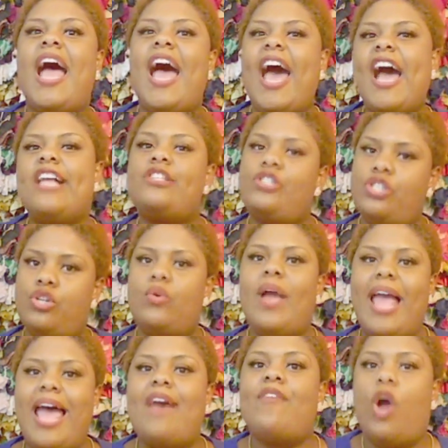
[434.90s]
I too
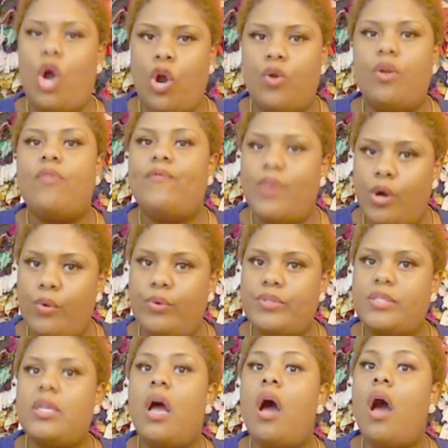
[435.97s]
have hurt
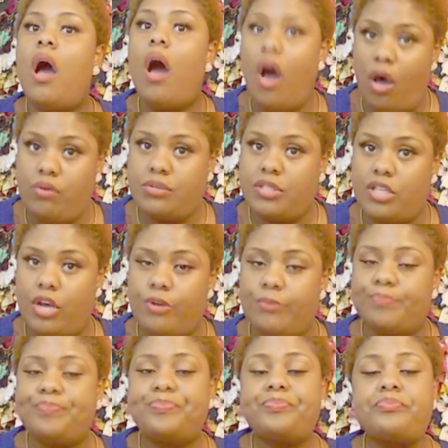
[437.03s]
folks also.
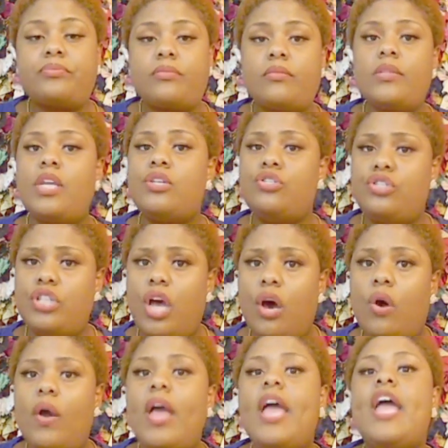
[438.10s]

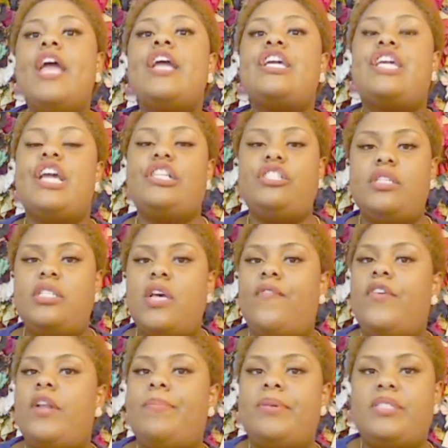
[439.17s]
So get
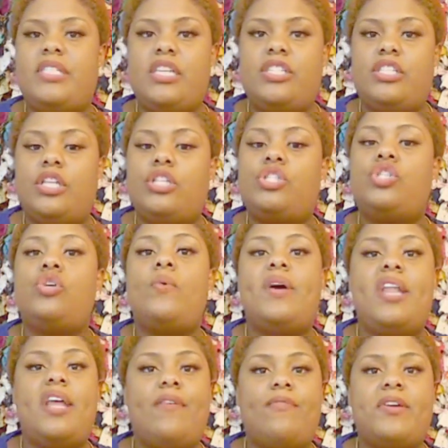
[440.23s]
yourself in a position, do
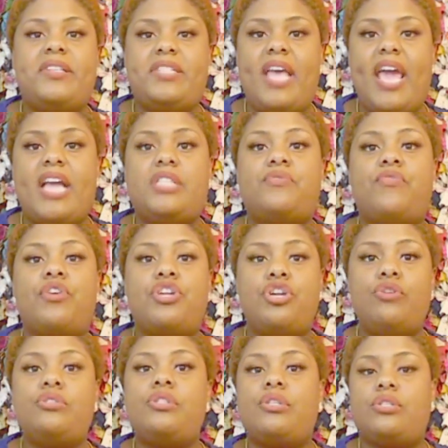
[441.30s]
whatever it takes for
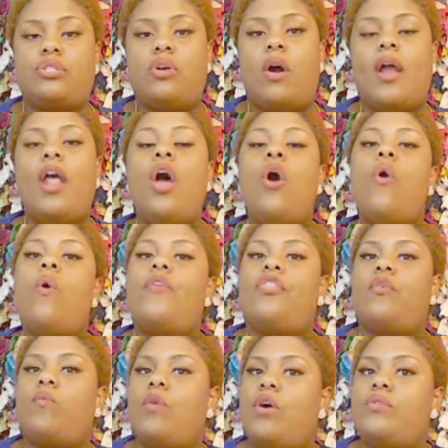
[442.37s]
you to start on
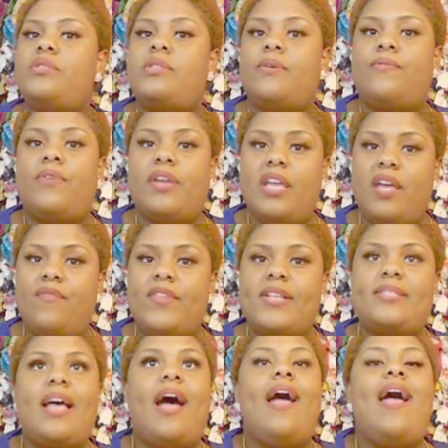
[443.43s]
the road to
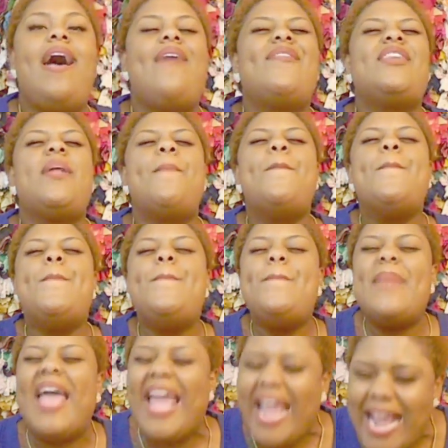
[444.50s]
forgiveness. I have an
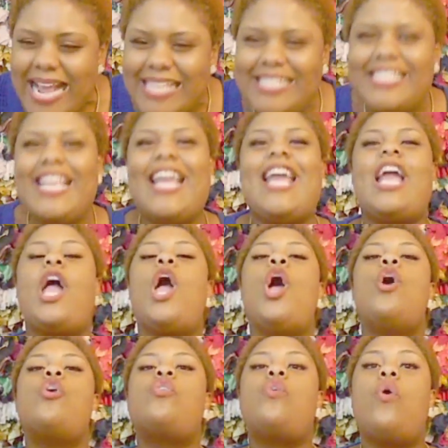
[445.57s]
amazing
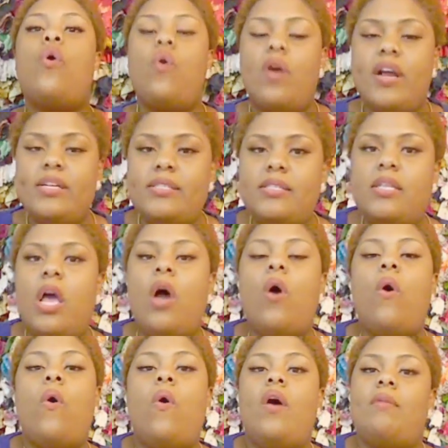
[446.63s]
course
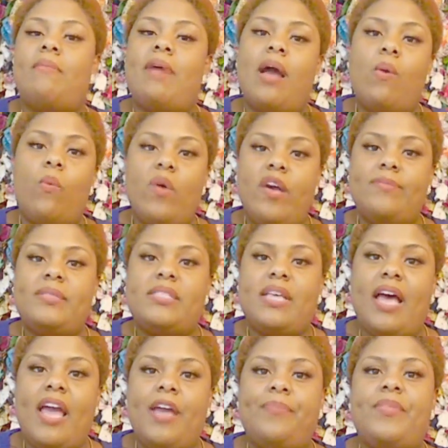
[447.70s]
on my
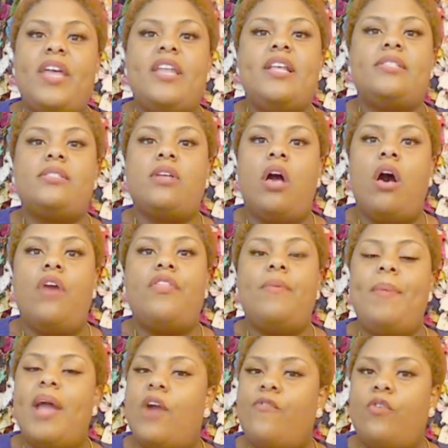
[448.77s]
website, and it's called the
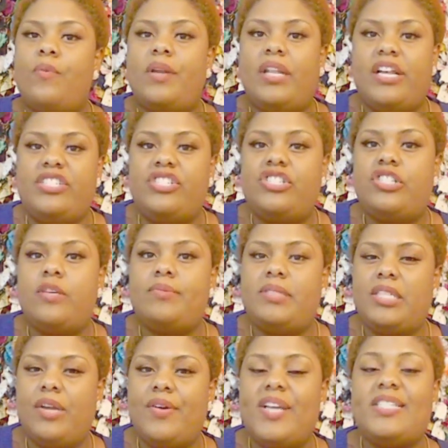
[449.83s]
Powerful Relationship
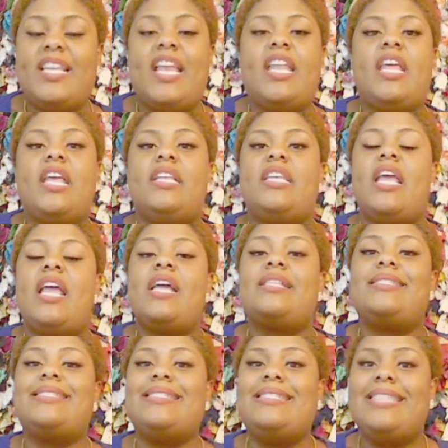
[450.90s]
Series, and it digs
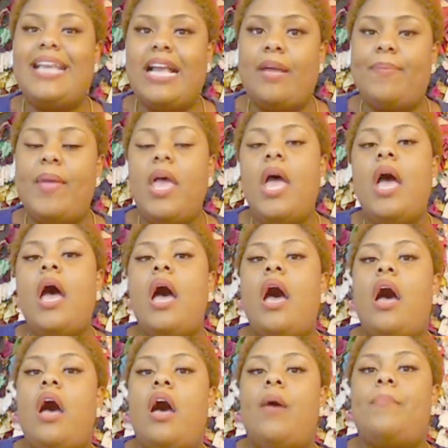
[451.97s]
deep
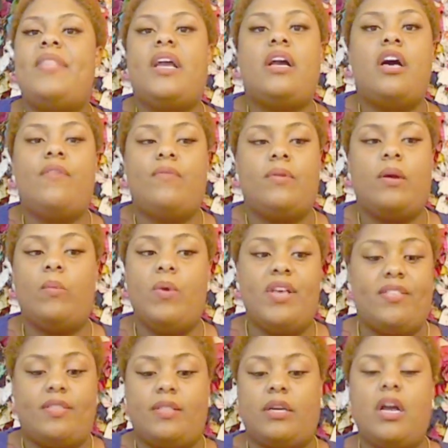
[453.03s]

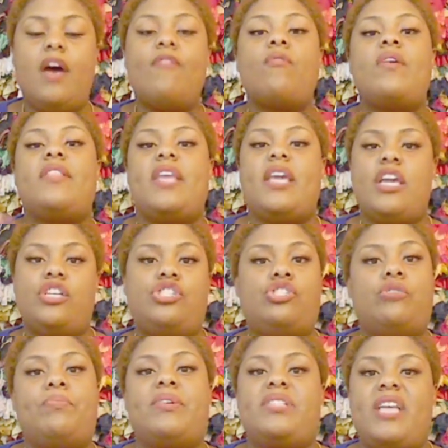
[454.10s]
with covering the
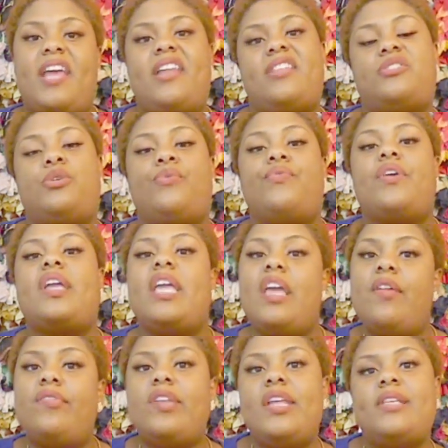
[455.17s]
issue pertaining to
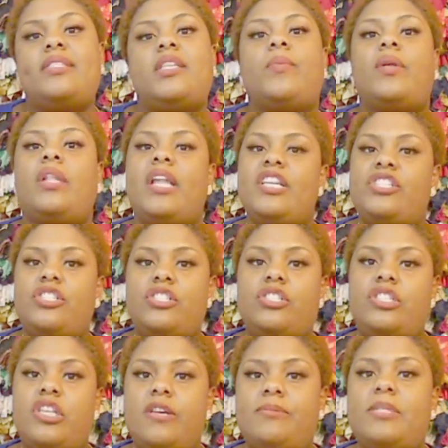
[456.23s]
forgiveness and
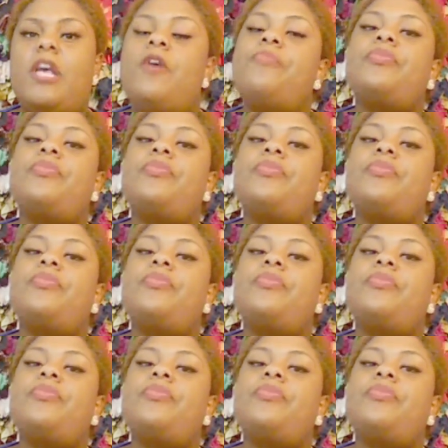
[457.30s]
relationships.